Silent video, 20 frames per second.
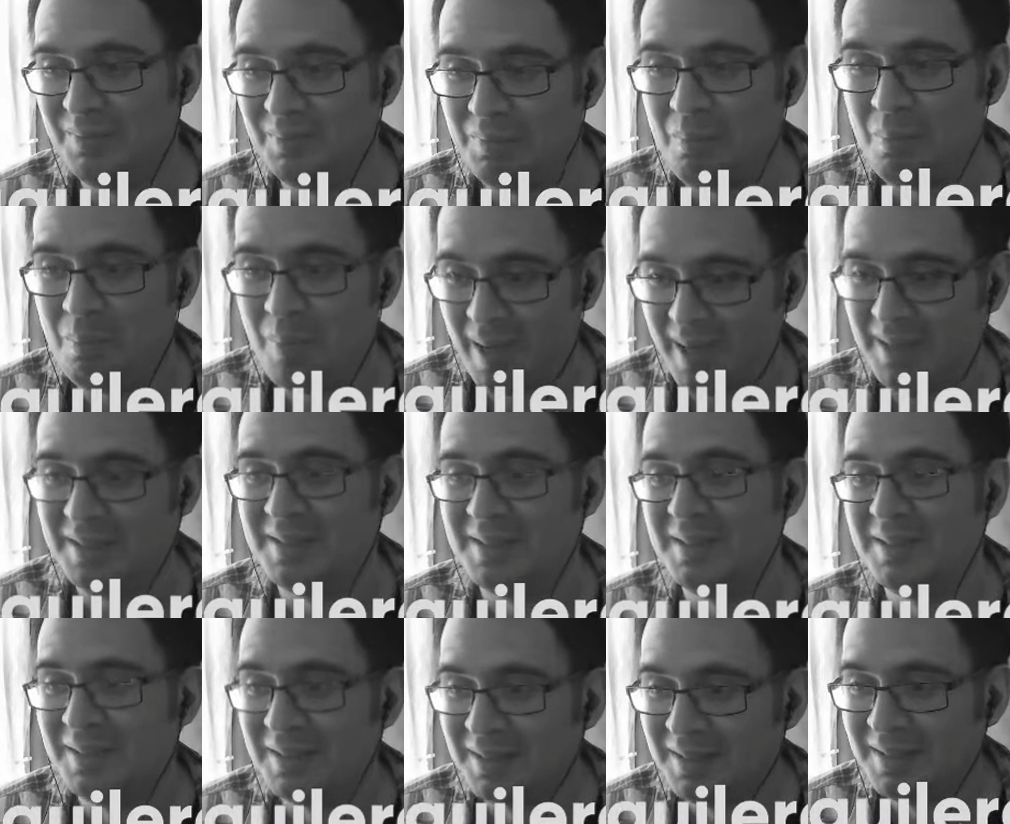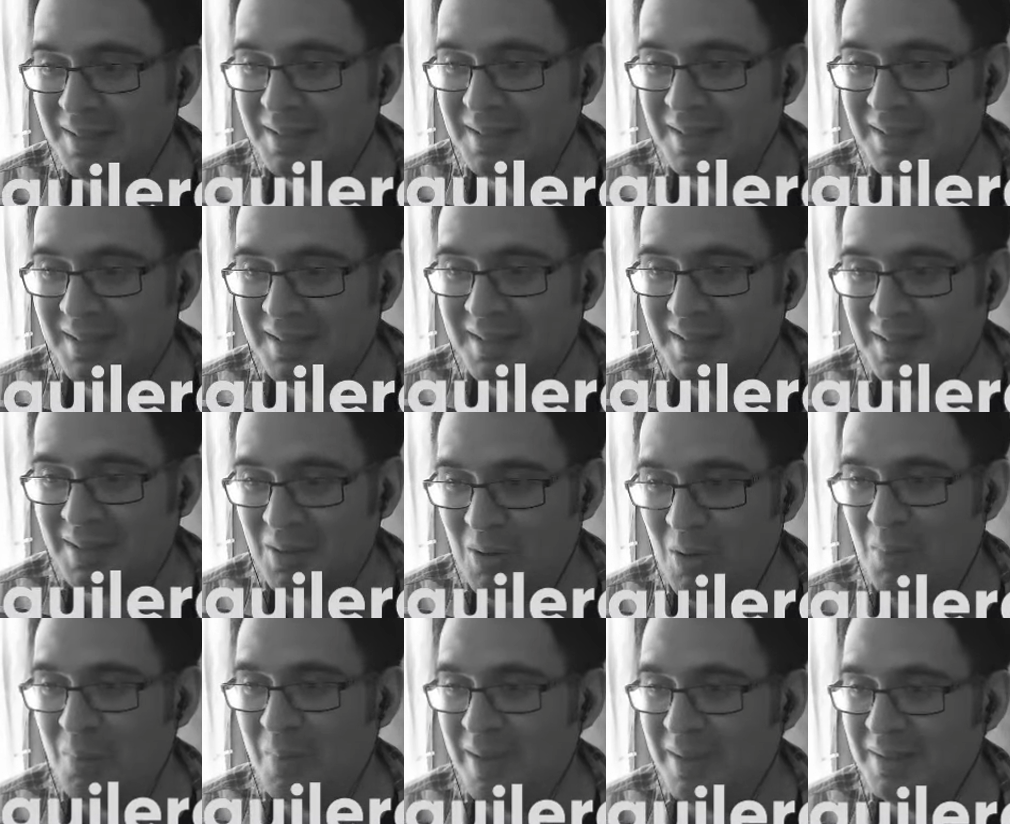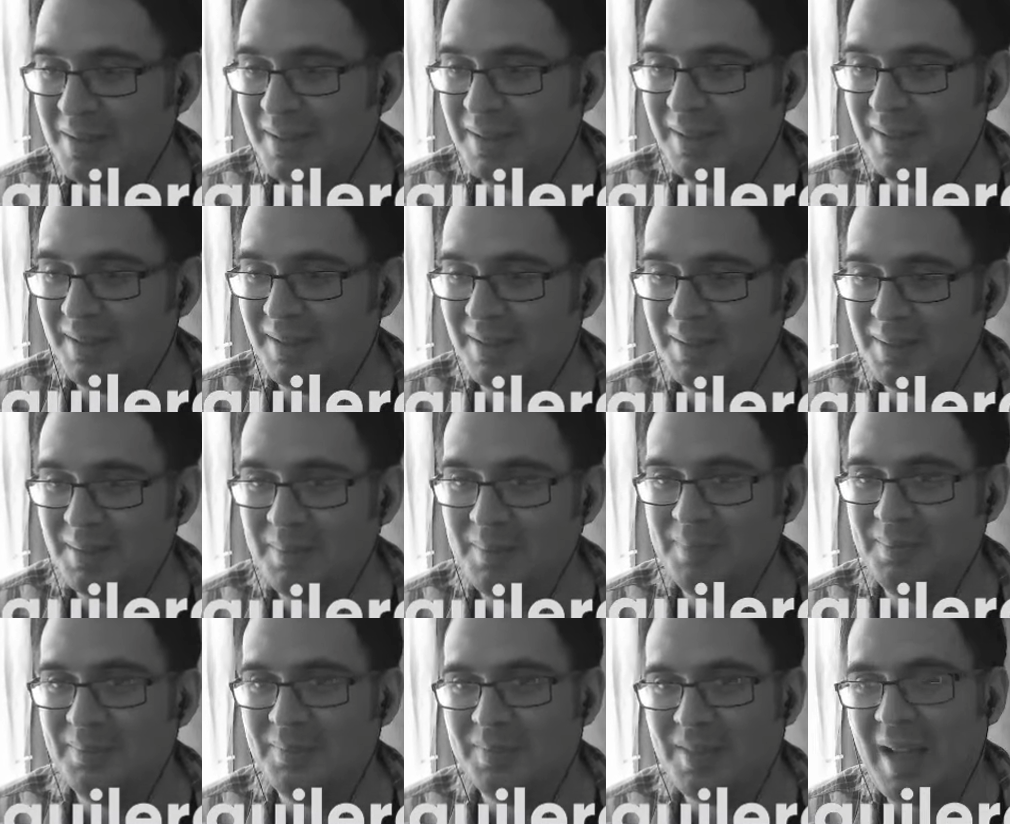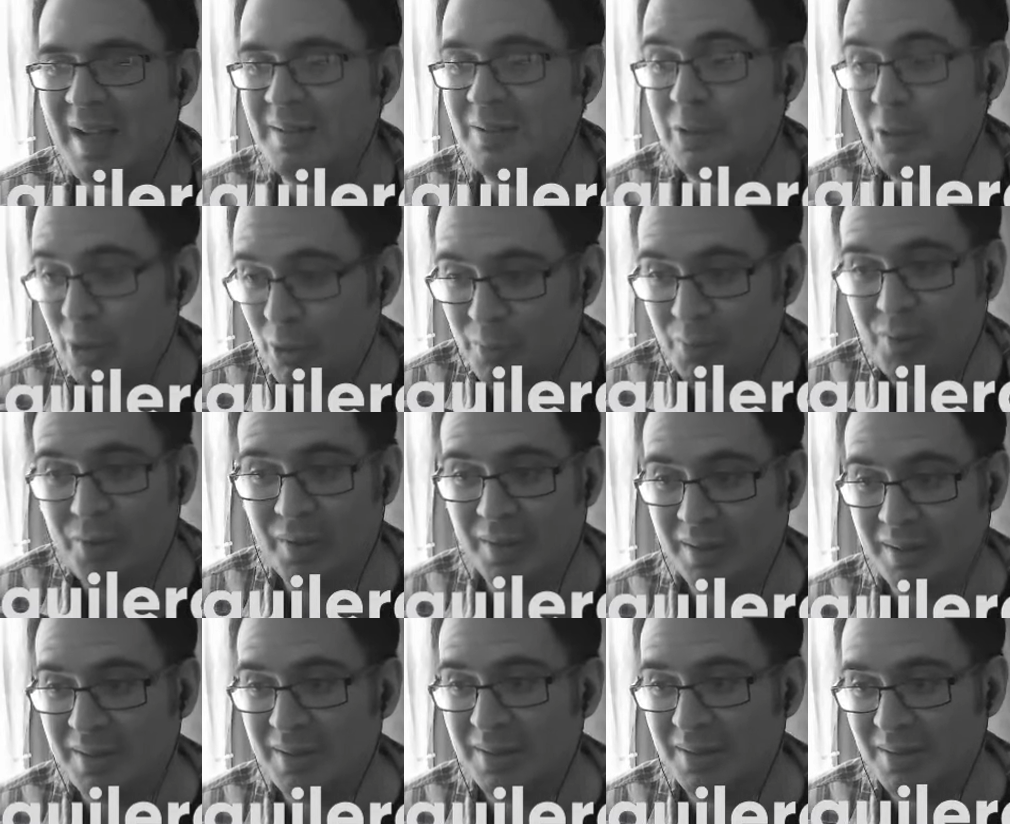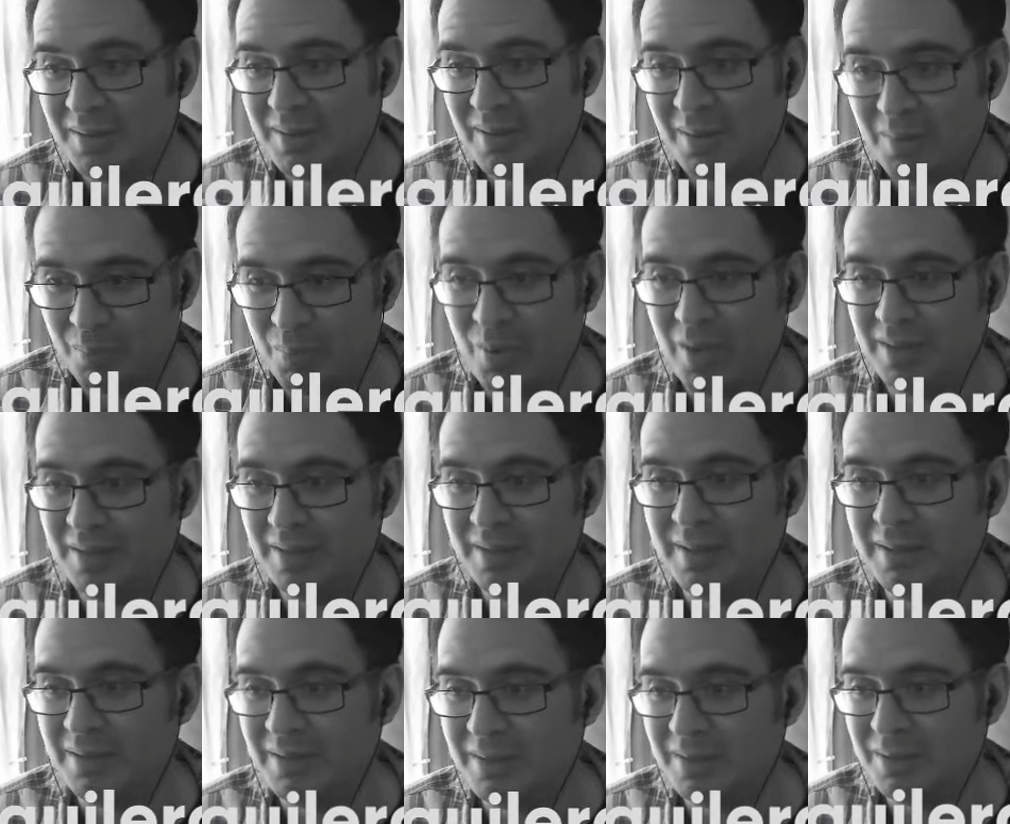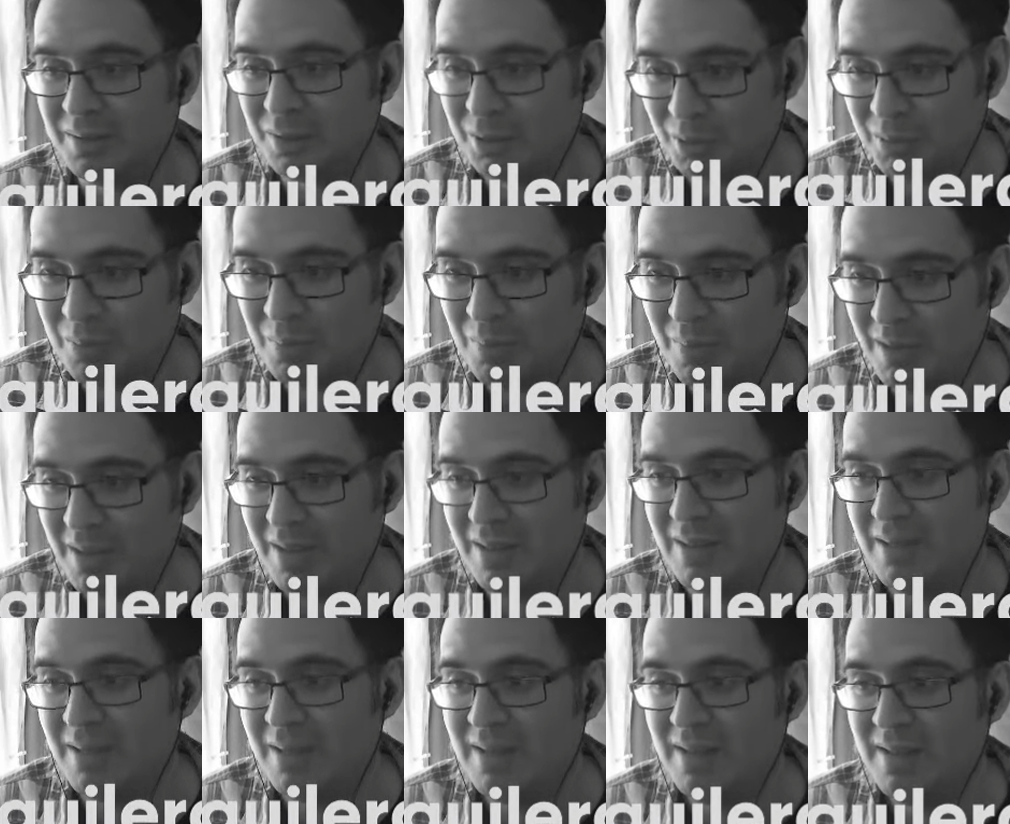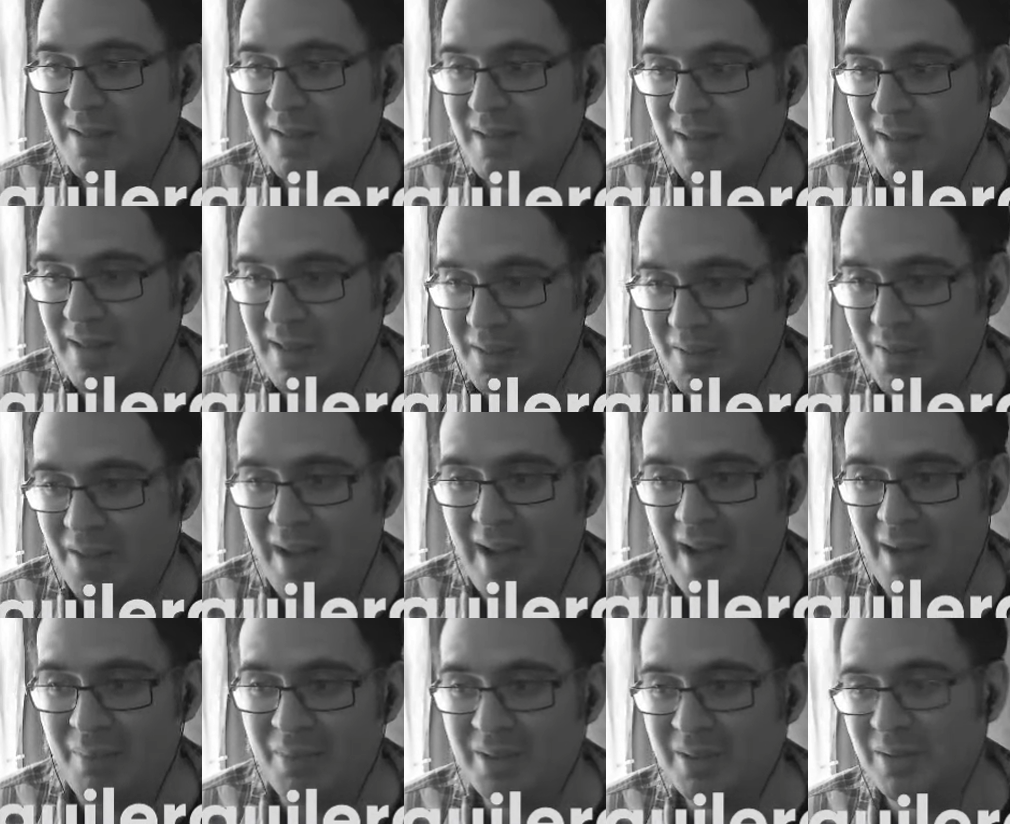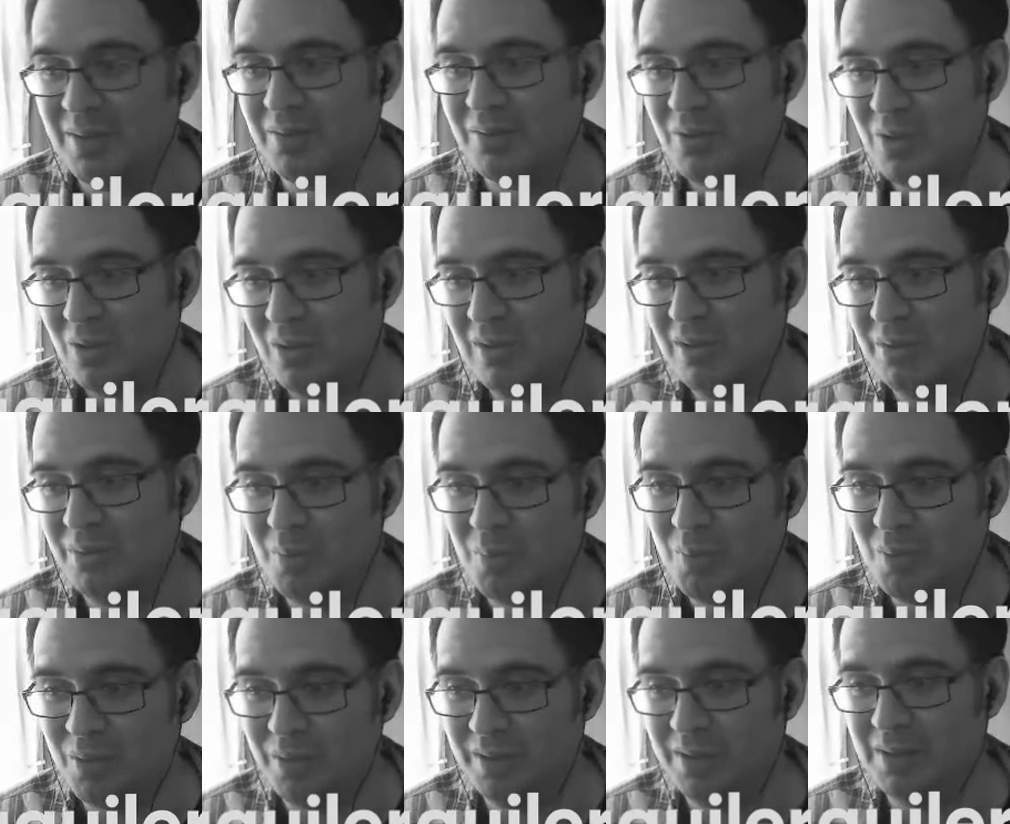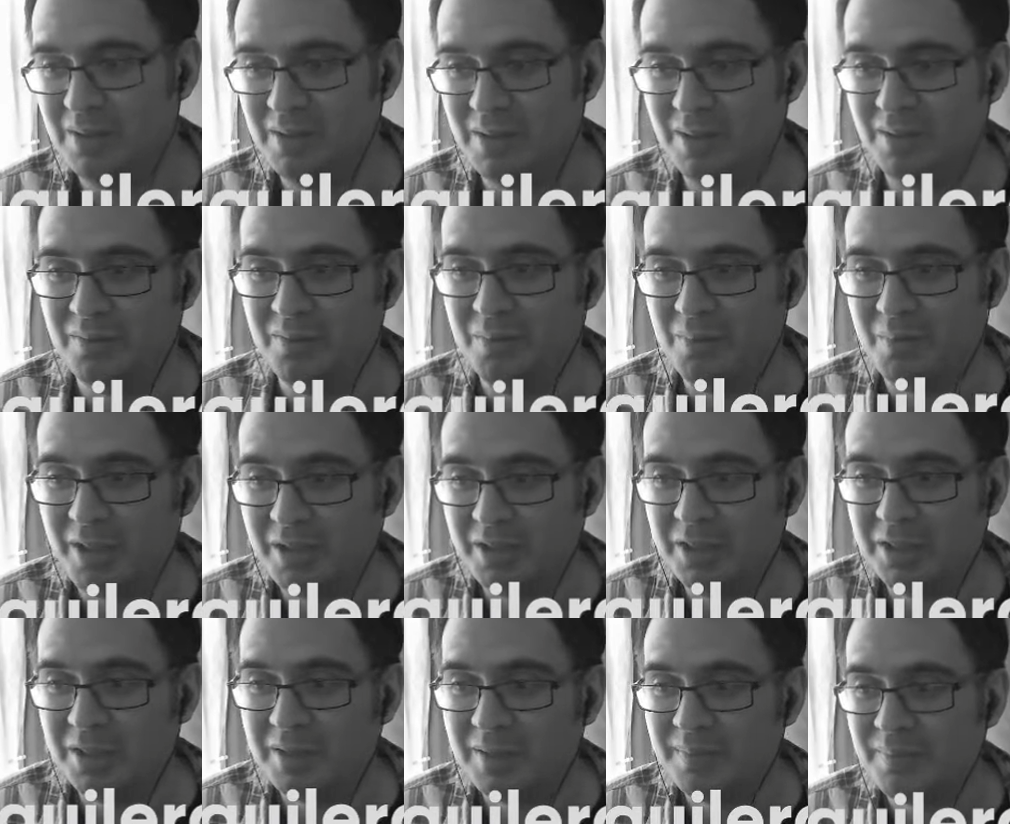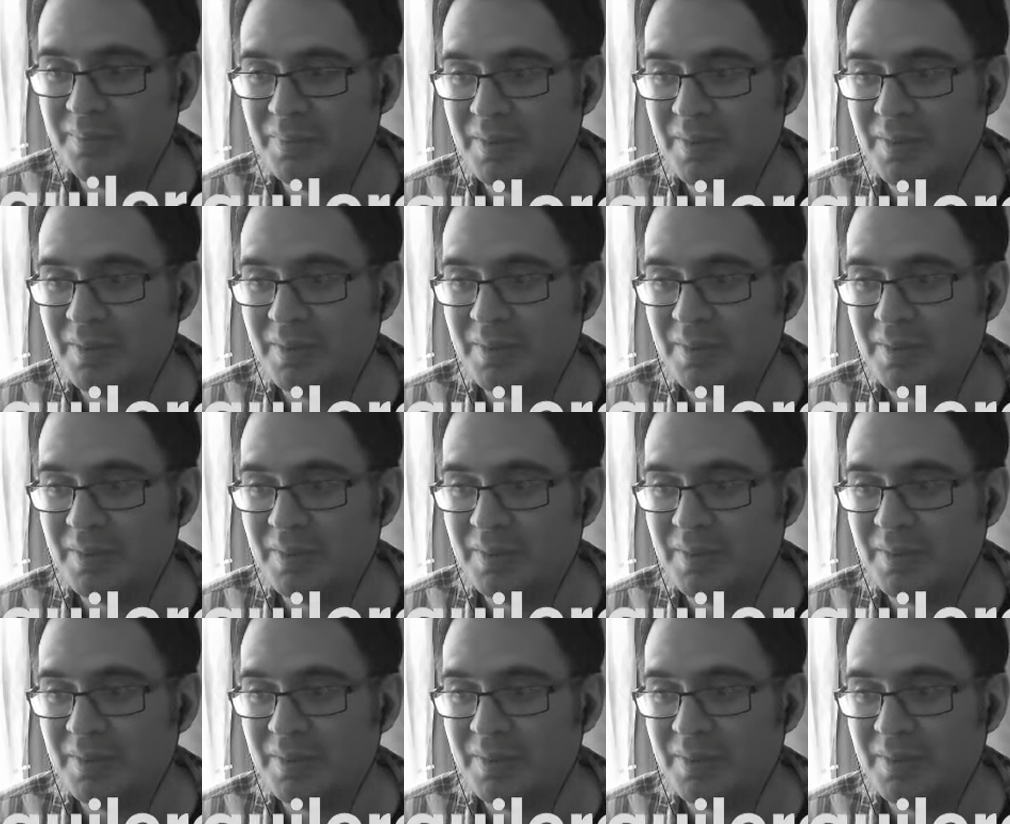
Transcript: based comment, I don't think the president should be in the habit of calling reporters son of a bitch.